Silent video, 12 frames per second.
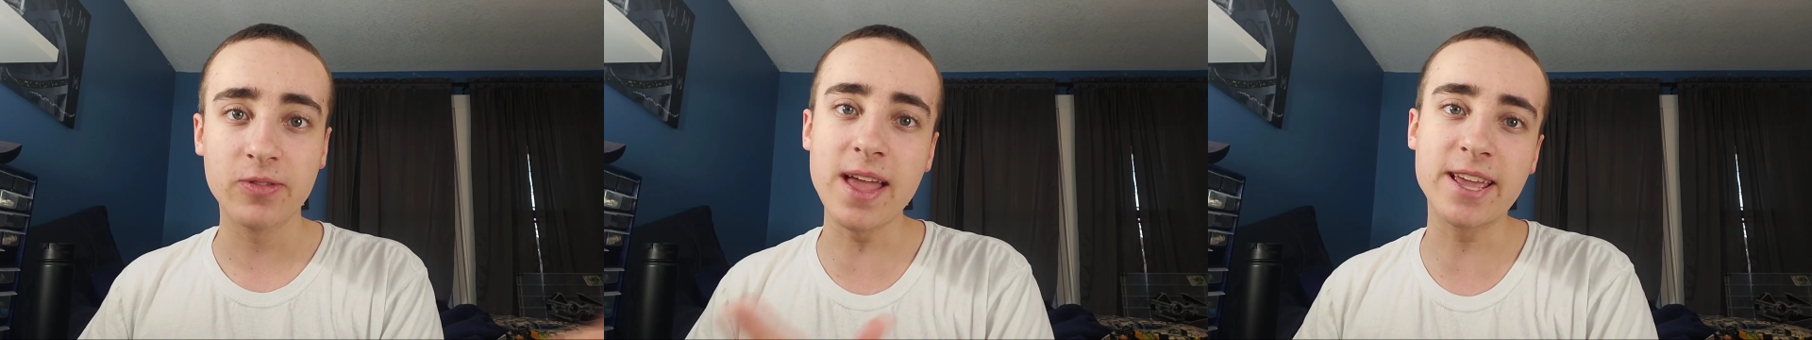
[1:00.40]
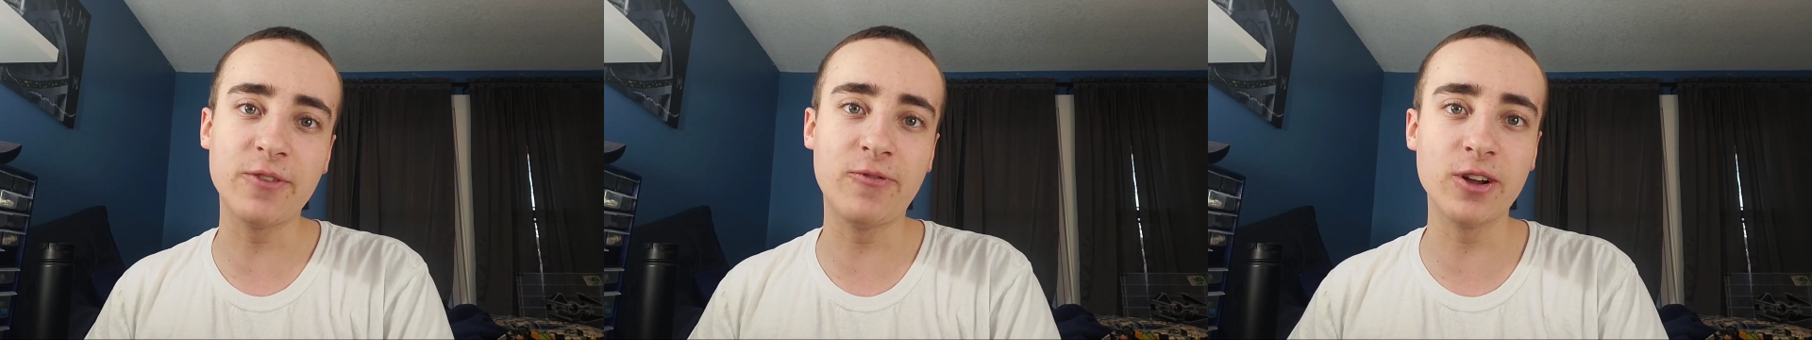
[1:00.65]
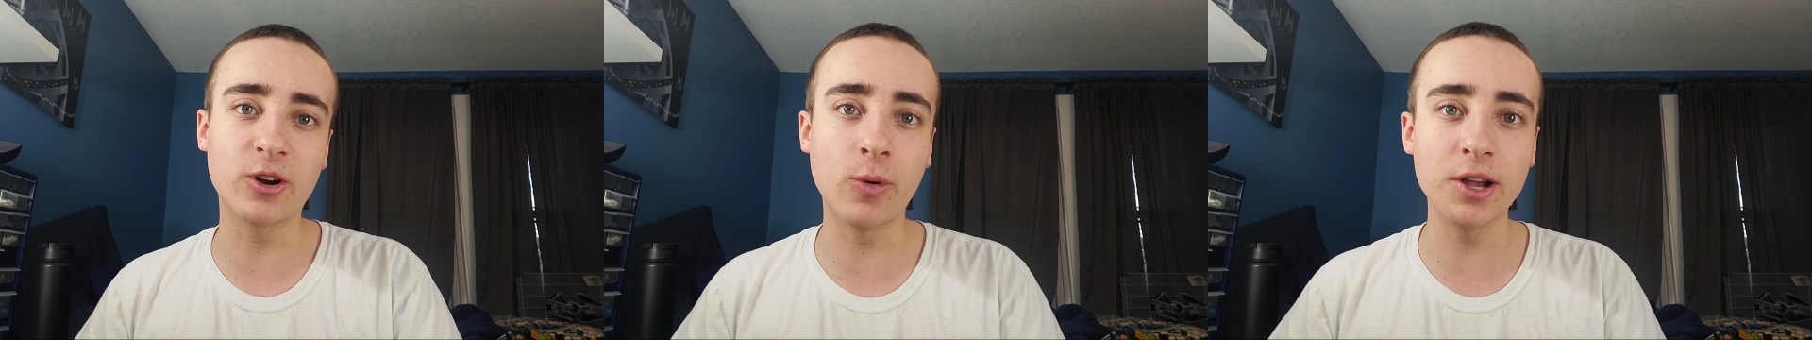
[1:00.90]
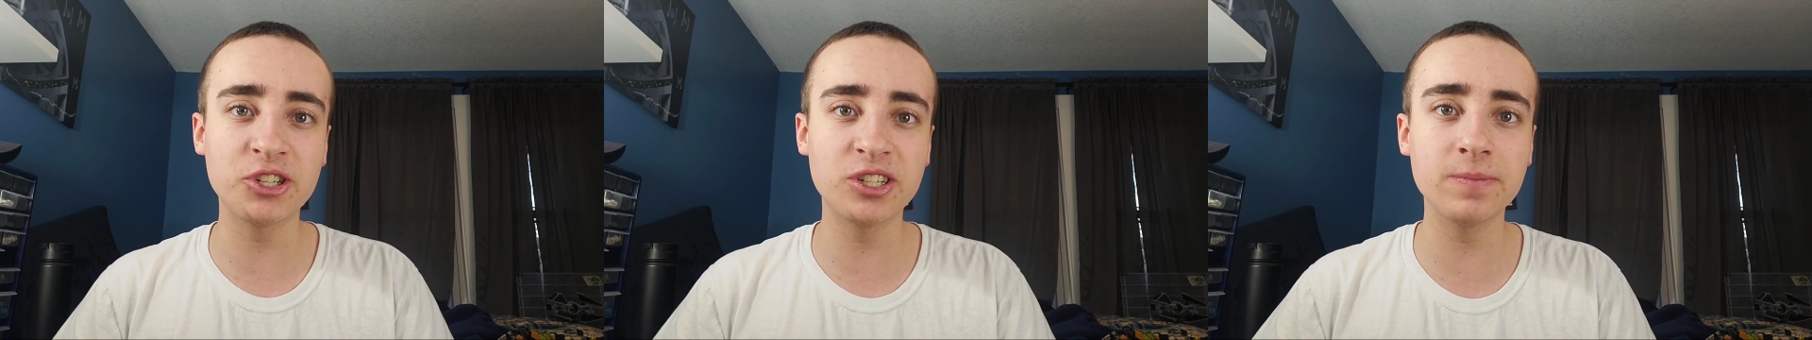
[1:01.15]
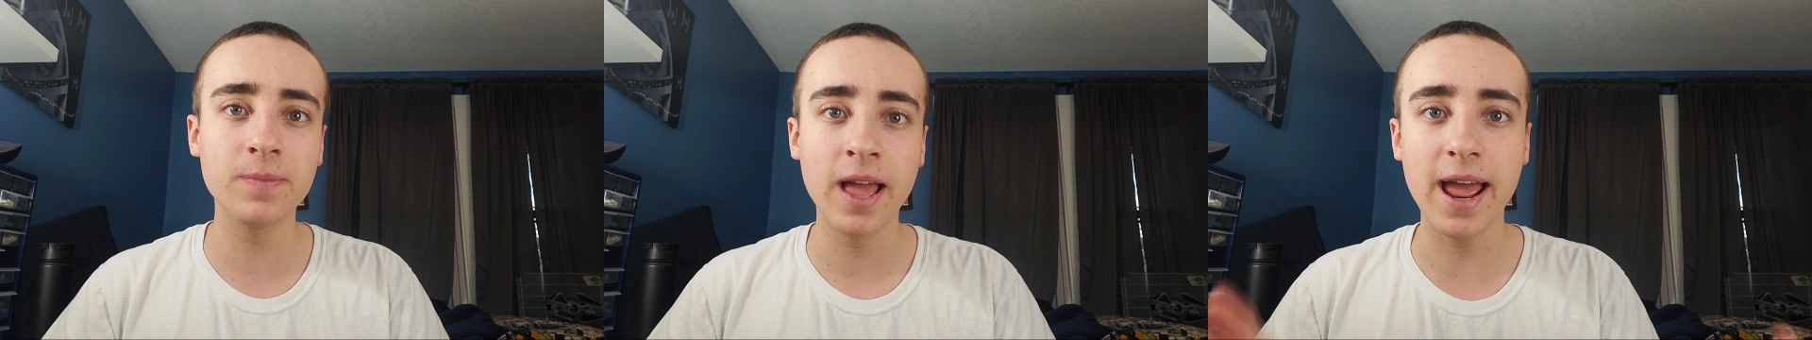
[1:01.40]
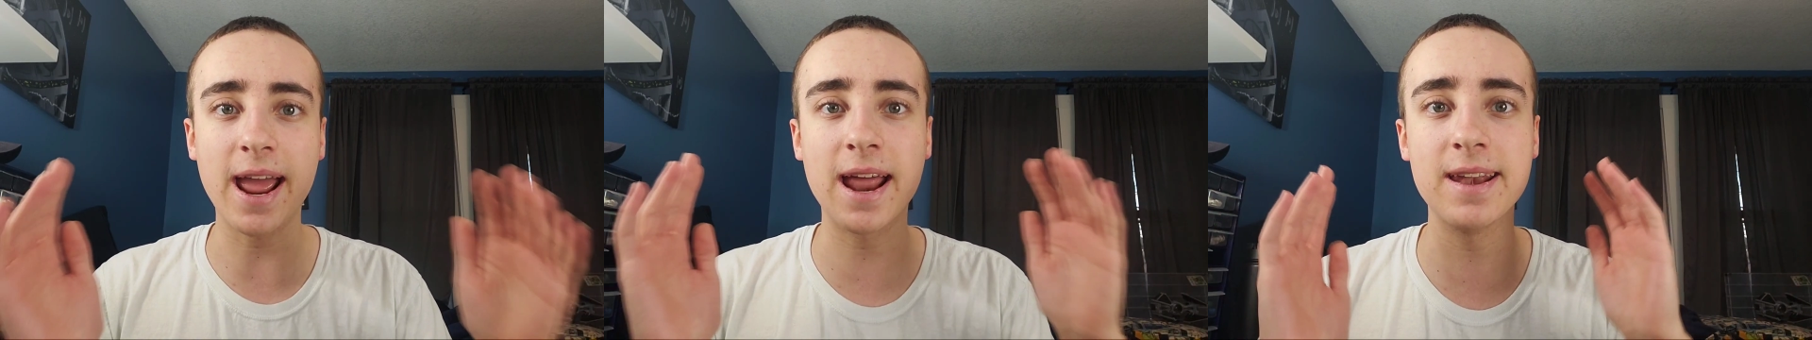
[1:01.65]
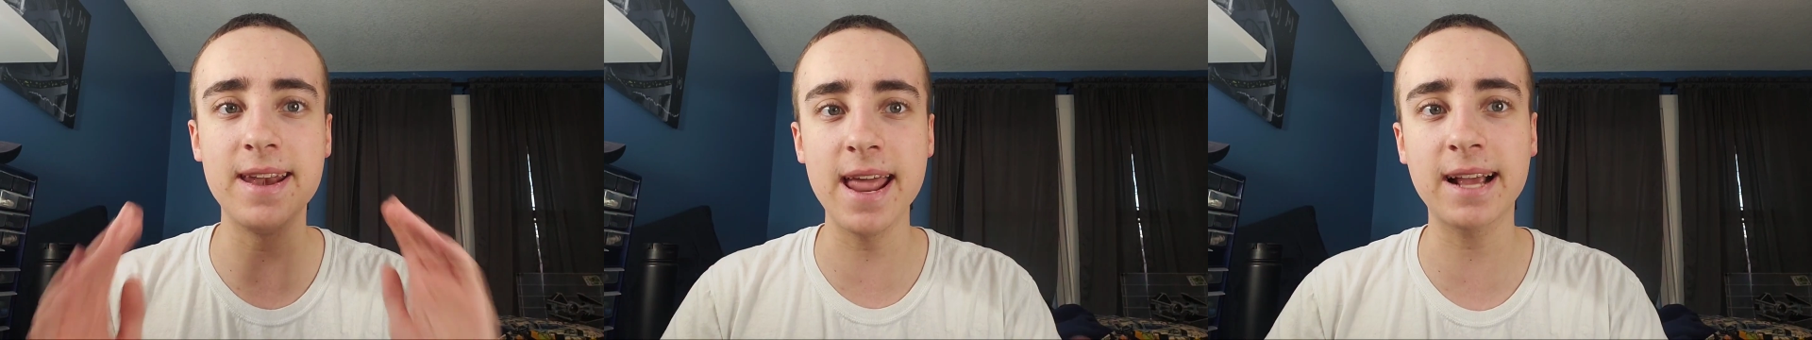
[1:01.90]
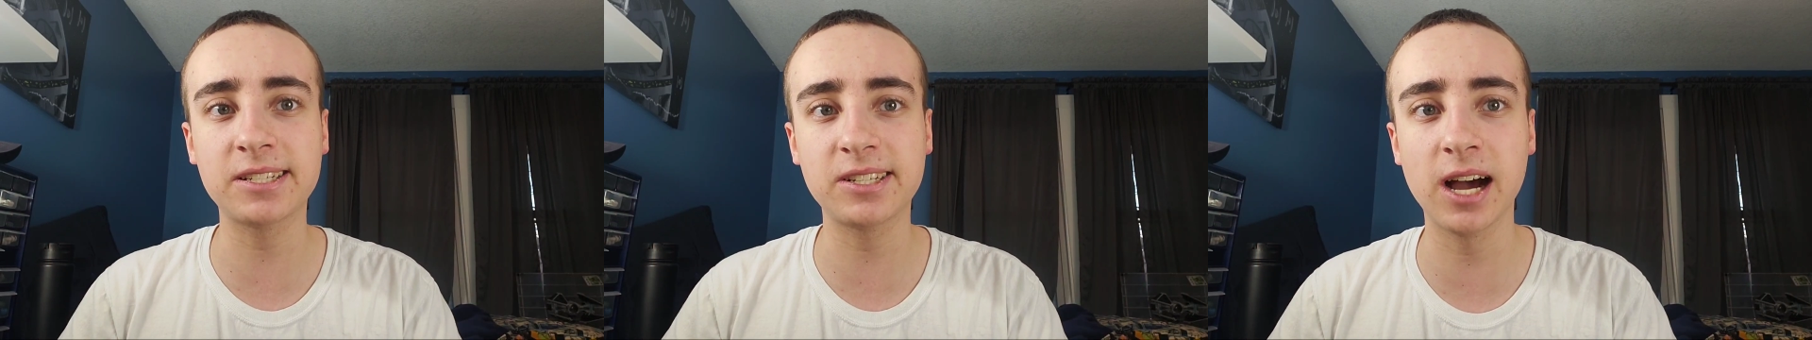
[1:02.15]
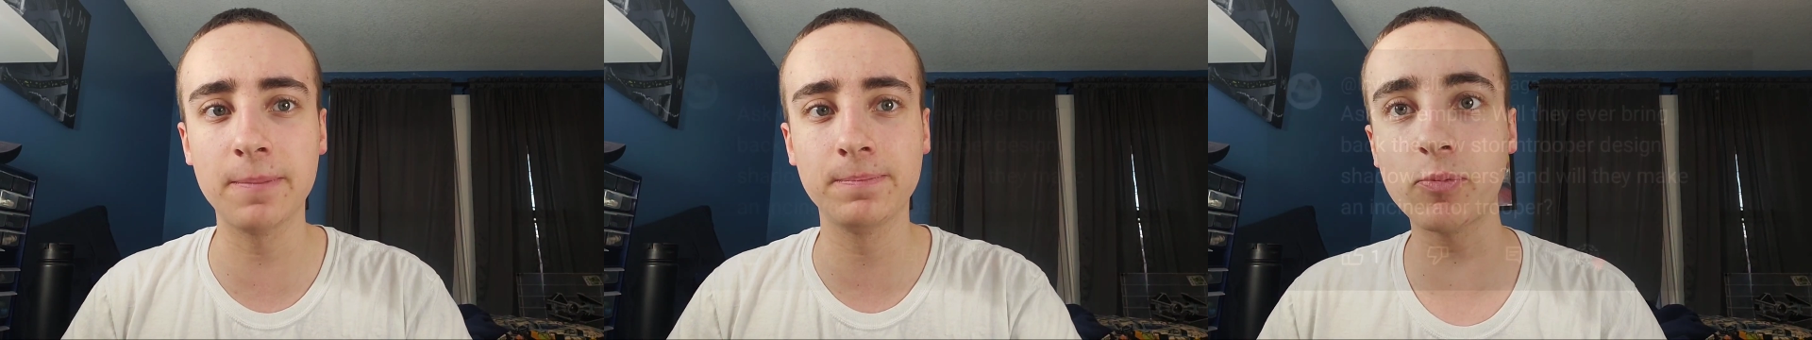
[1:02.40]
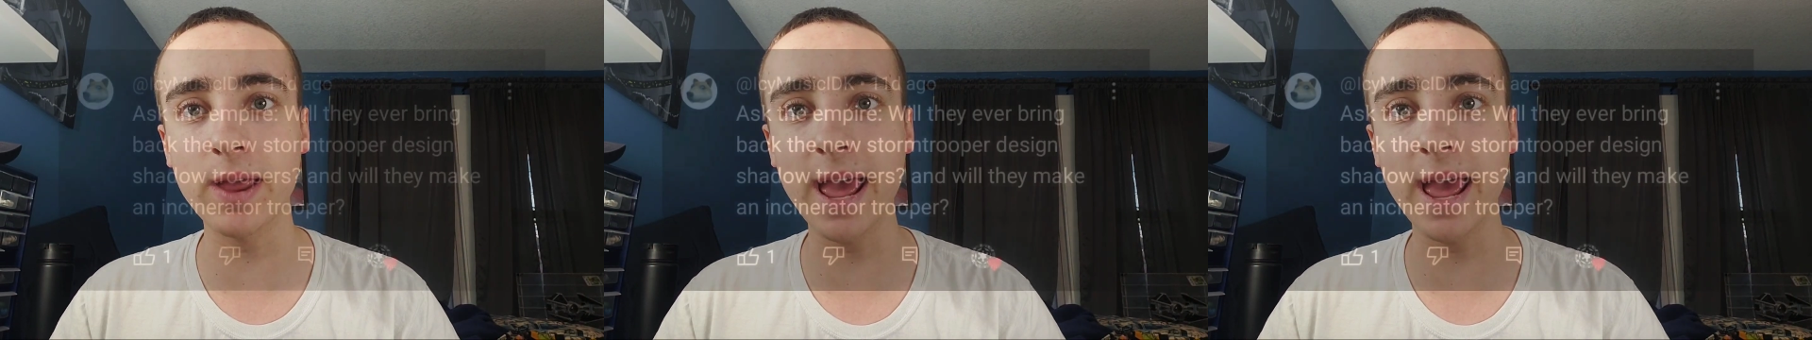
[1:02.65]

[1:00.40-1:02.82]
thank you for your question, and next up, we